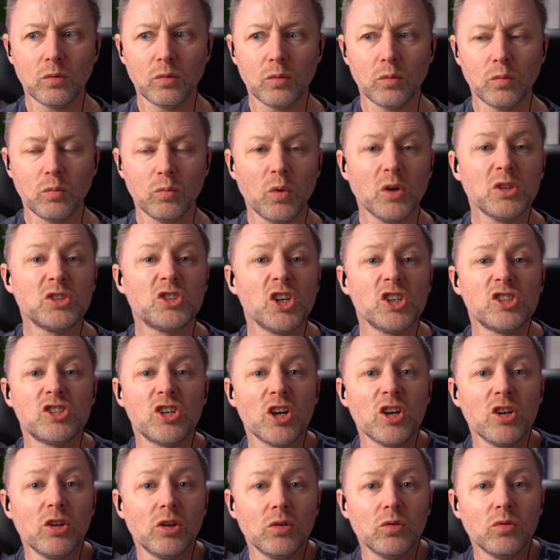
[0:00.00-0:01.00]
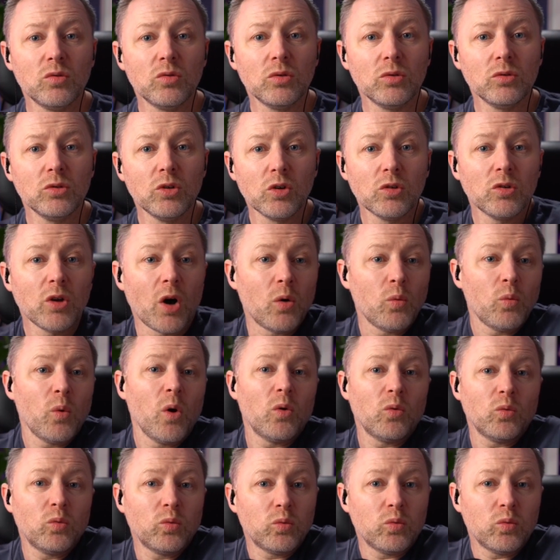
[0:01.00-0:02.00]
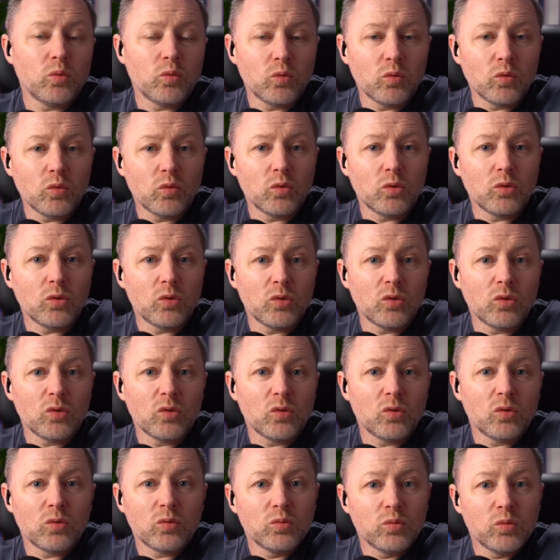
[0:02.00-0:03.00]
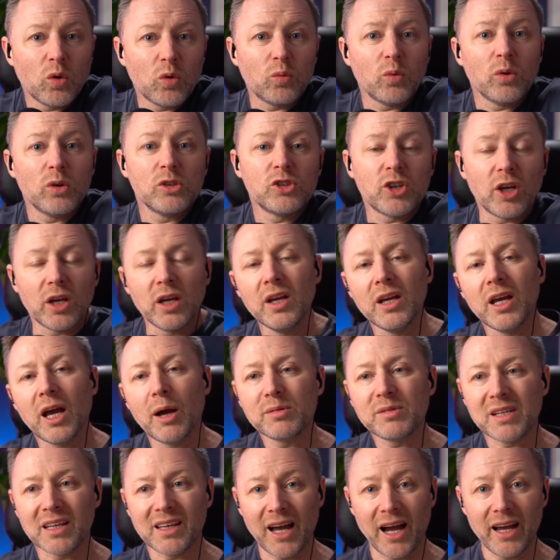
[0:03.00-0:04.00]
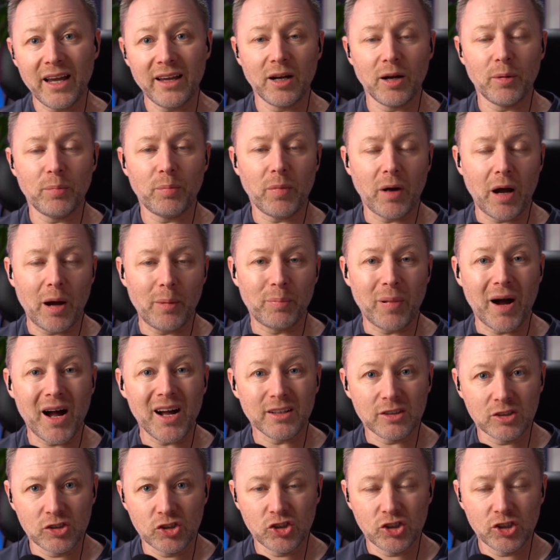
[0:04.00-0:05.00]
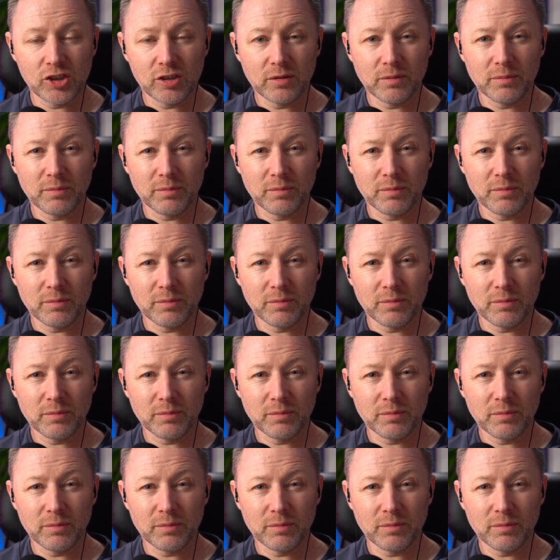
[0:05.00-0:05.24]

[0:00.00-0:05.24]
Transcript: "What did he look like? What was it?" It was a guy in a barge.